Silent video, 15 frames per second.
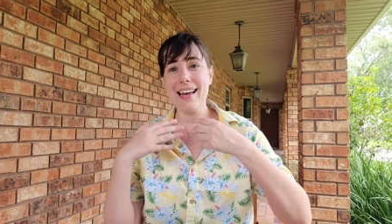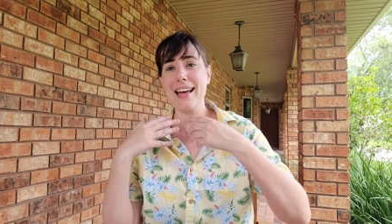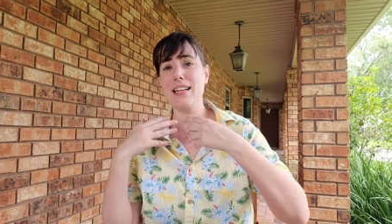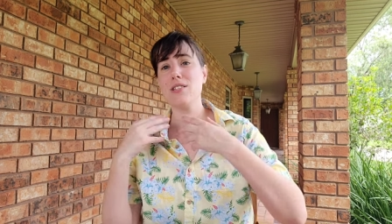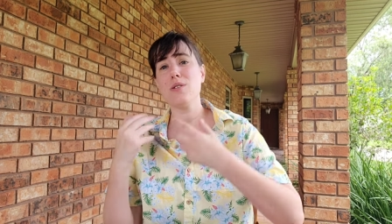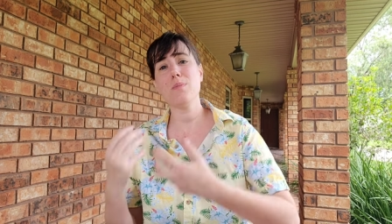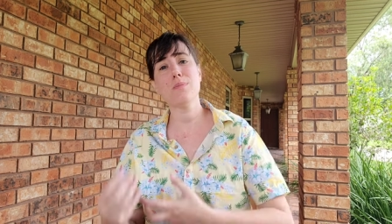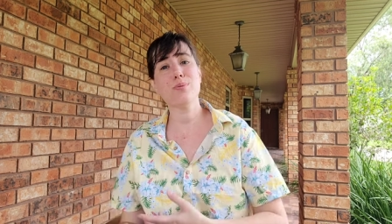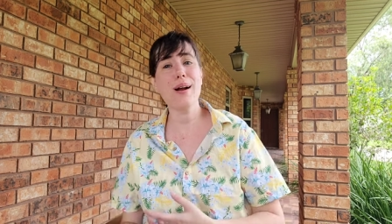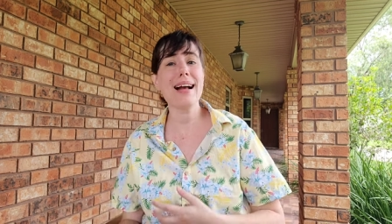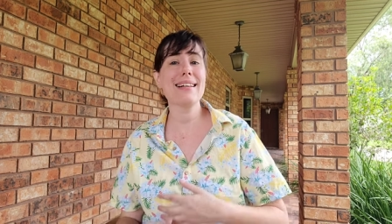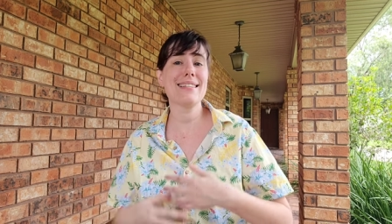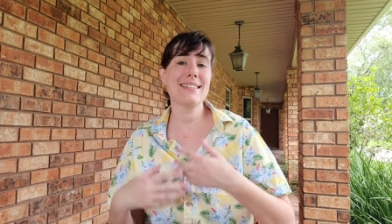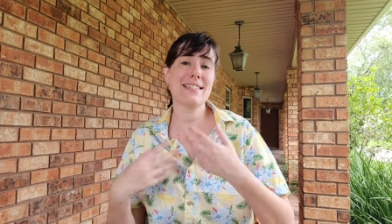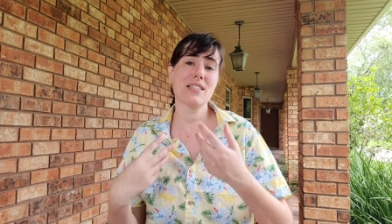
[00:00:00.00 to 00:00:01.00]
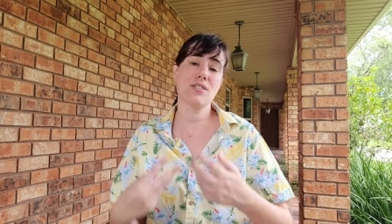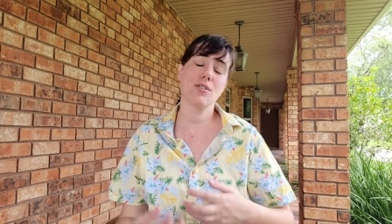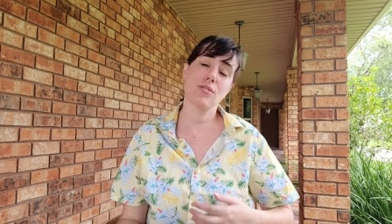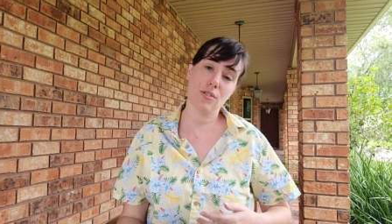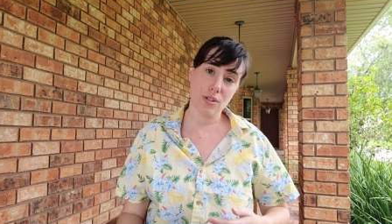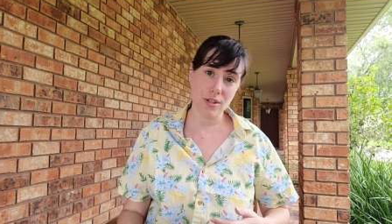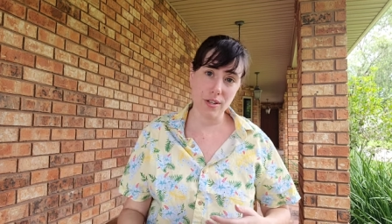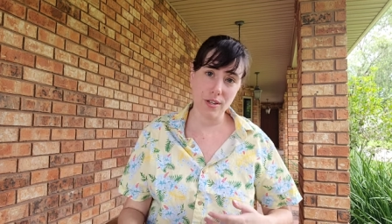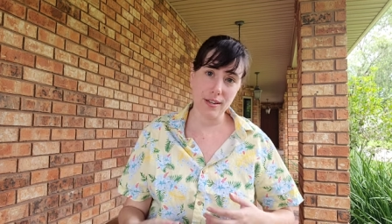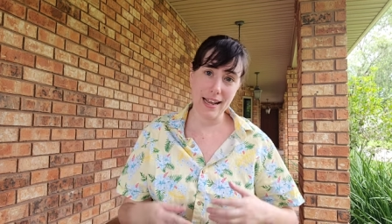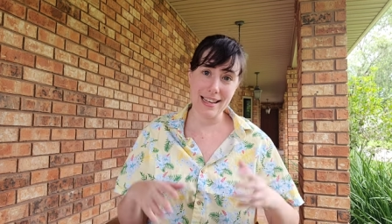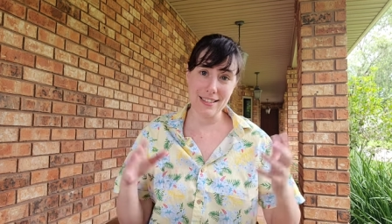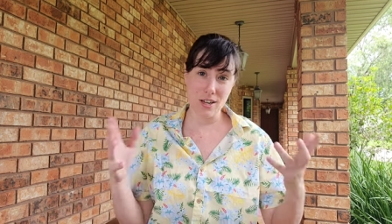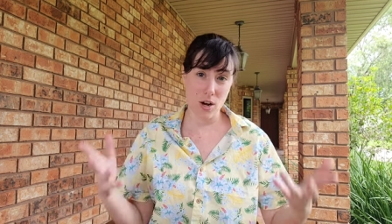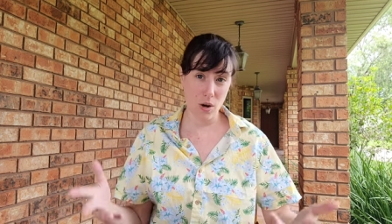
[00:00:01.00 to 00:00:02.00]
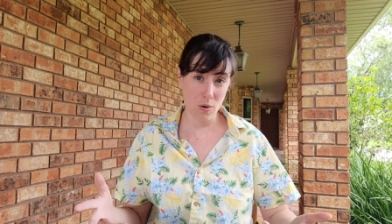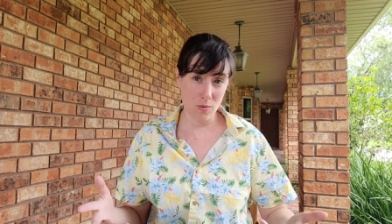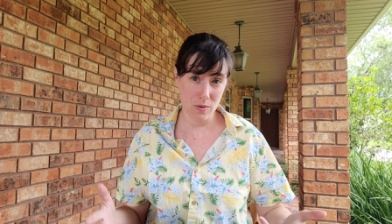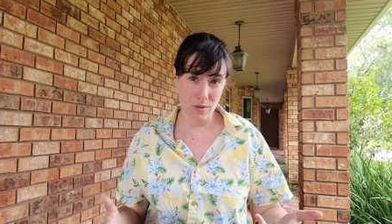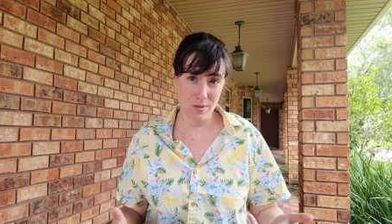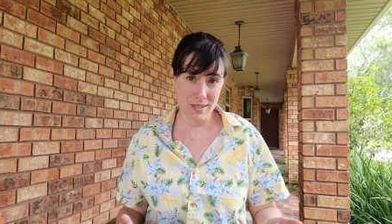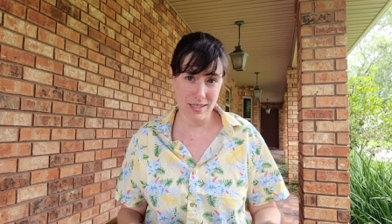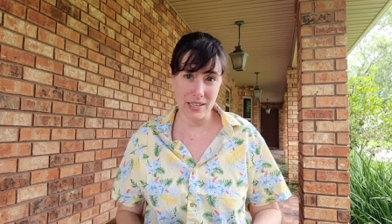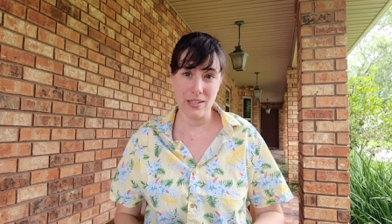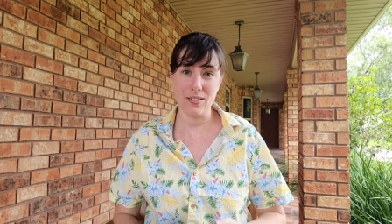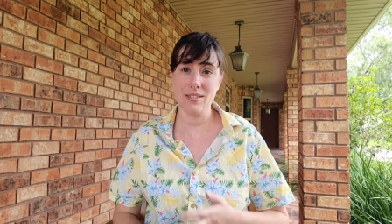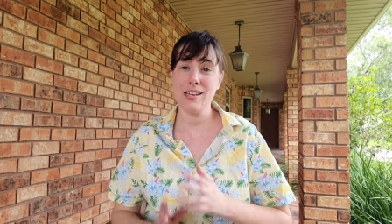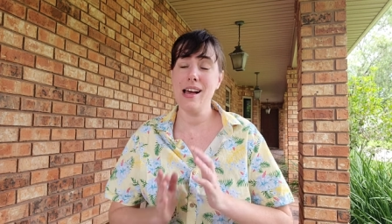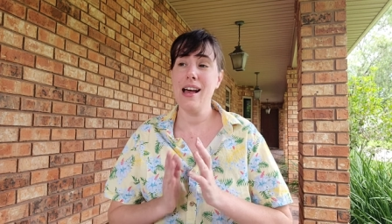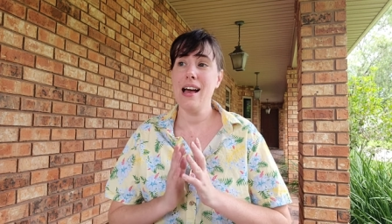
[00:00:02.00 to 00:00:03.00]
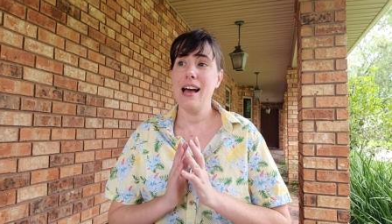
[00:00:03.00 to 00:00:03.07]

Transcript: and to practice and to learn and to hone those skills.